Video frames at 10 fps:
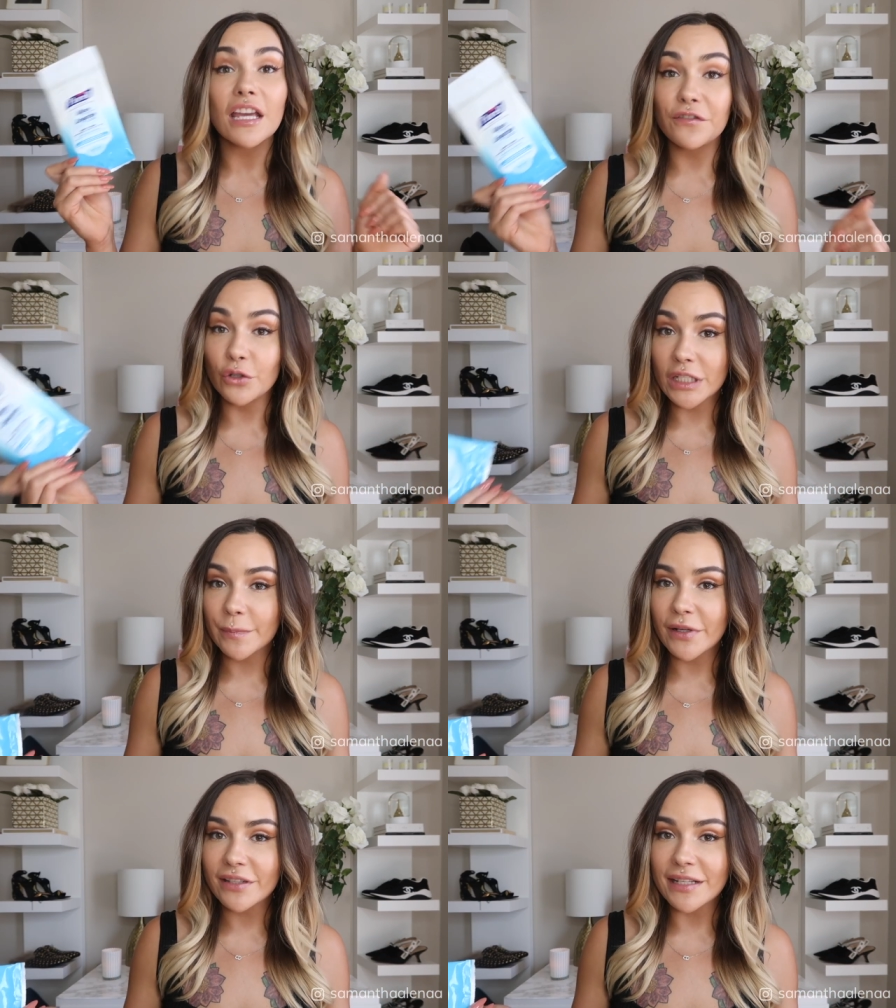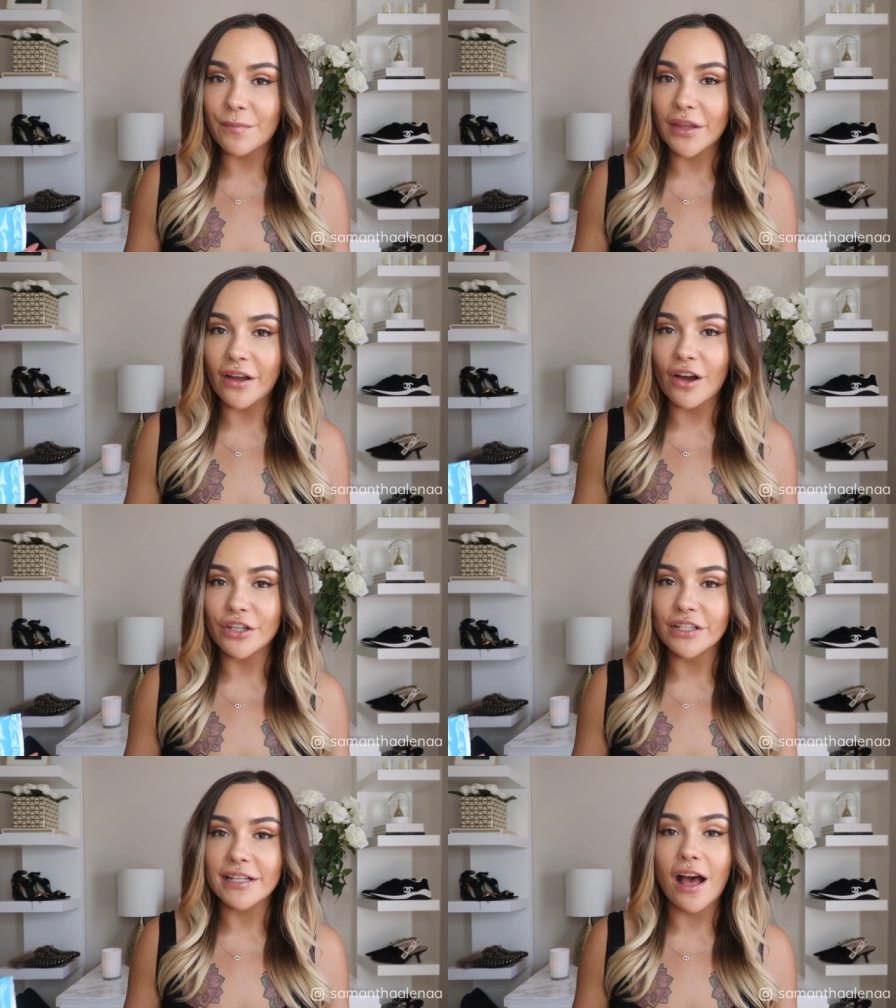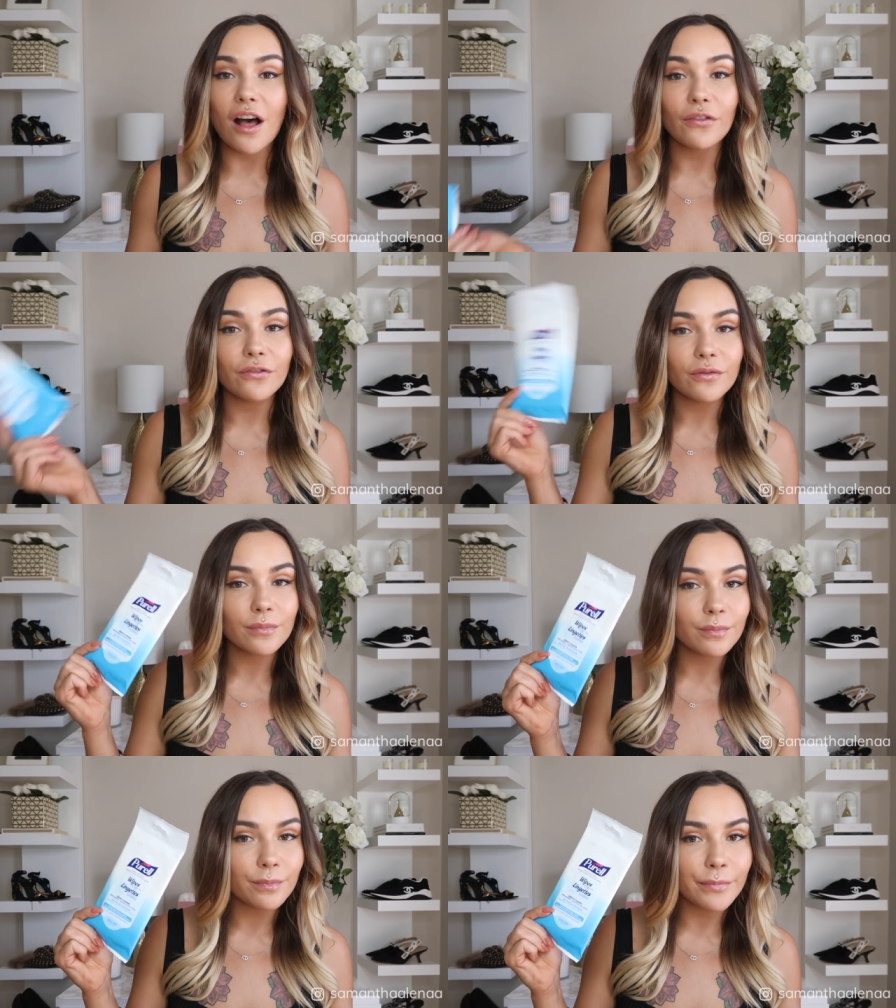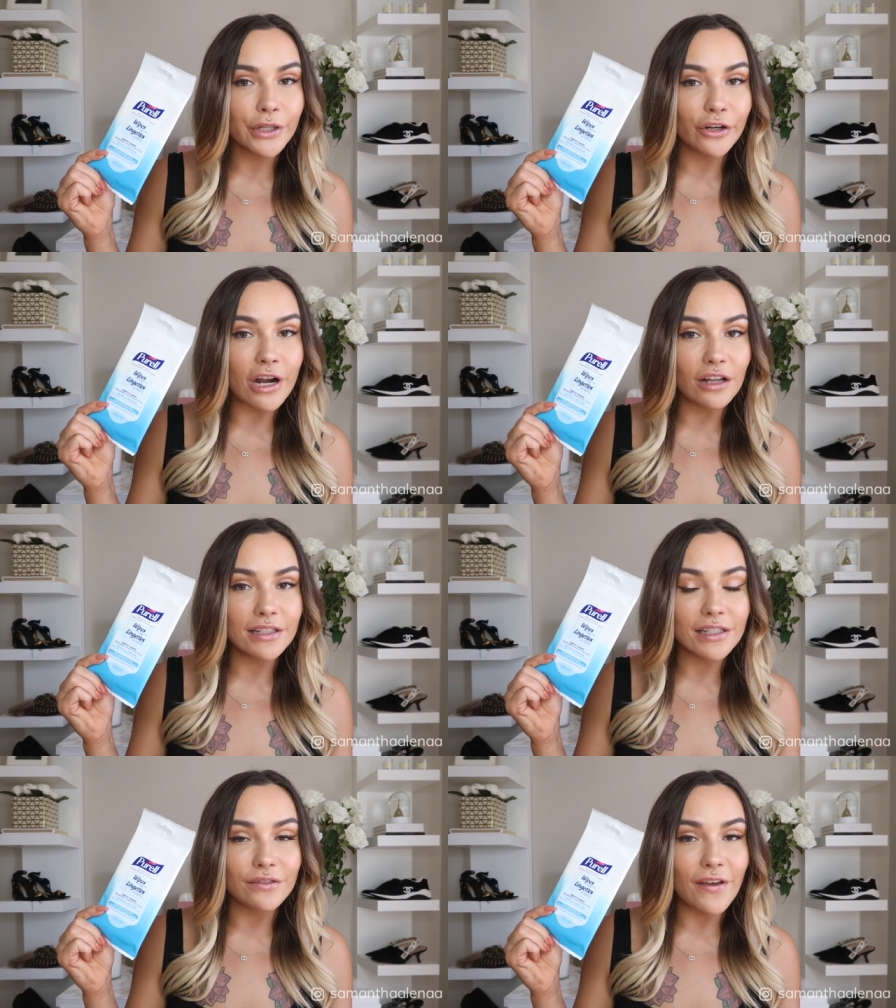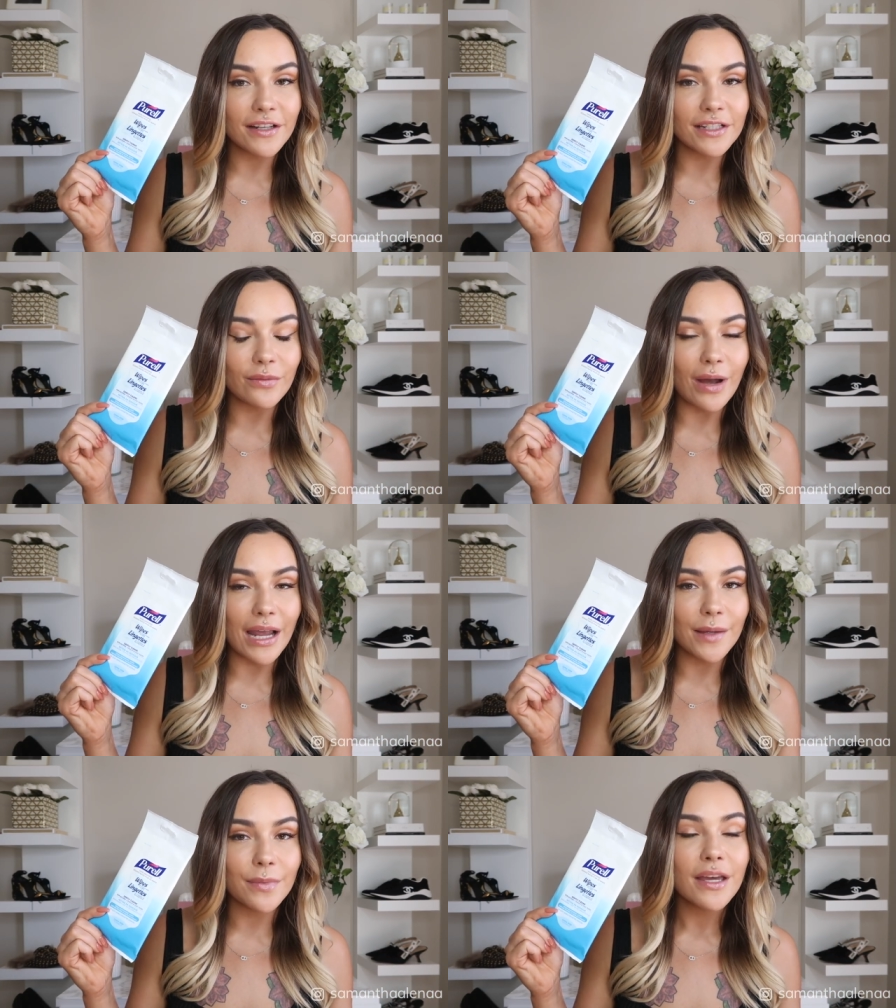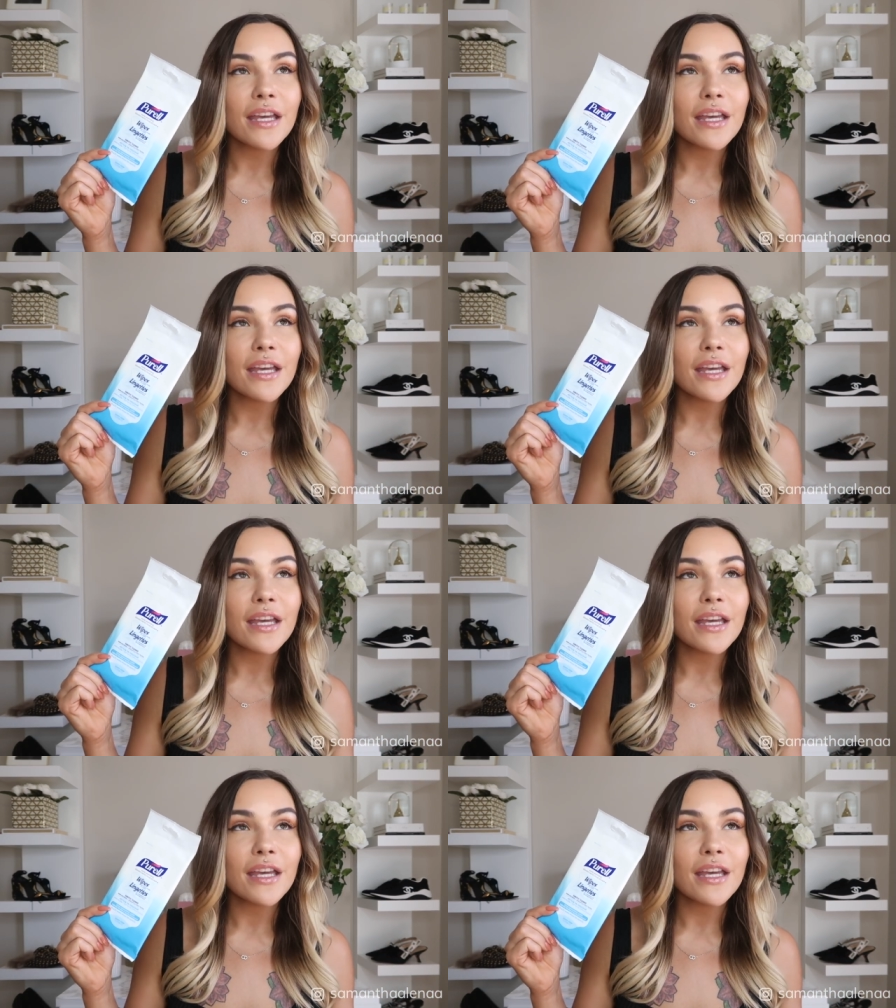If you spill something on yourself, Purell disinfectant wipe.